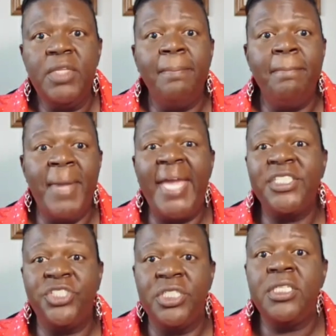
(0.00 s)

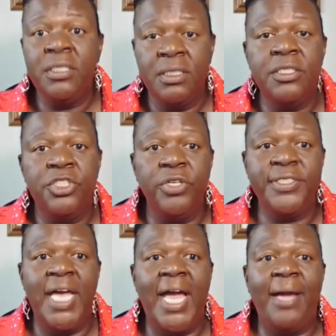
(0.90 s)
managing your
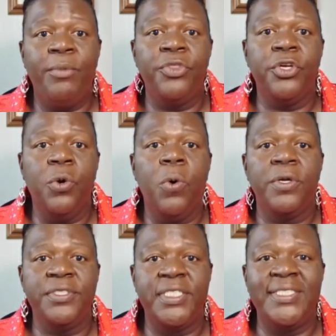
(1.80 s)
time on the
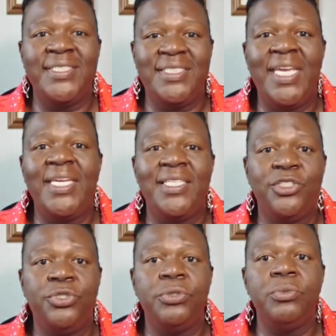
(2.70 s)
course and staying
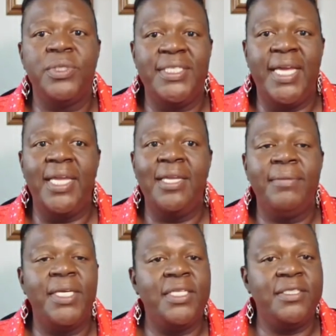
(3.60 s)
in tune with the
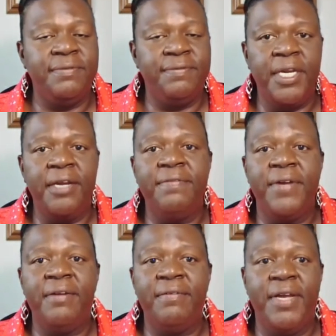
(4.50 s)
game, it is very,
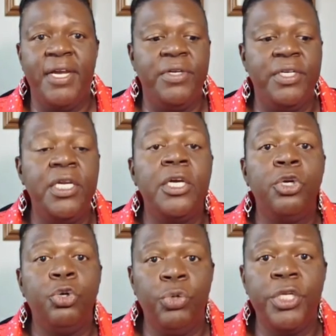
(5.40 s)
very, very
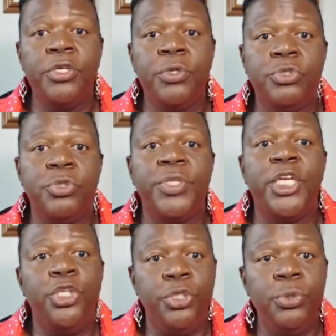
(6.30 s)
critical so
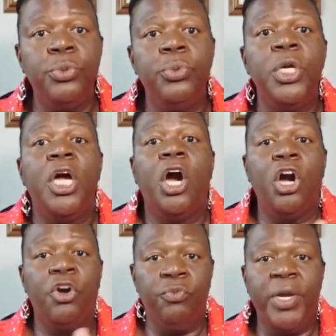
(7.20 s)
that you
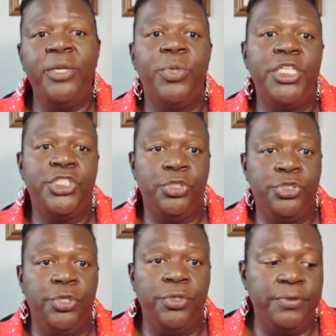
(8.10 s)
are ready when it's your
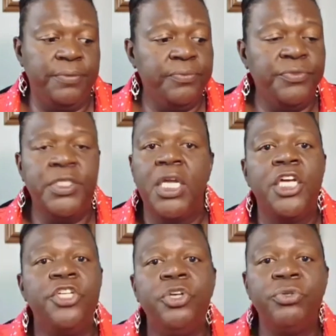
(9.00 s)
turn.
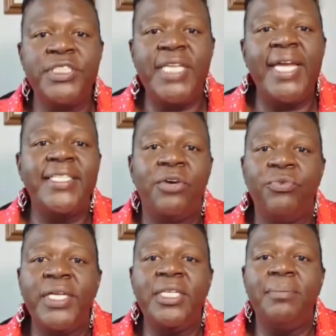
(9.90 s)
Don't stand
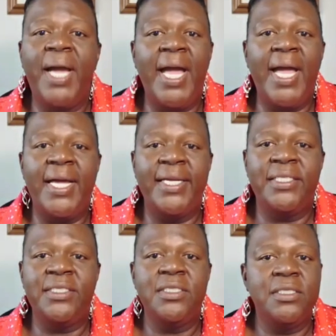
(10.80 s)
directly
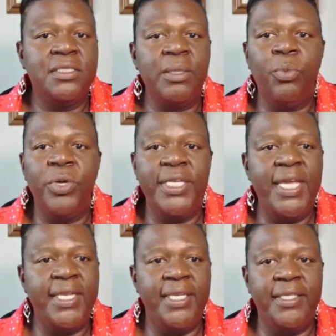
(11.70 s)
behind someone
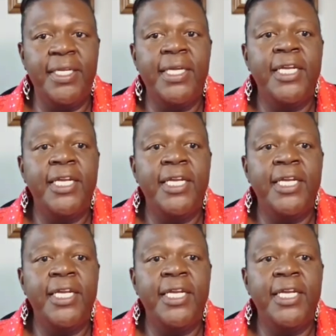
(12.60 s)
hitting,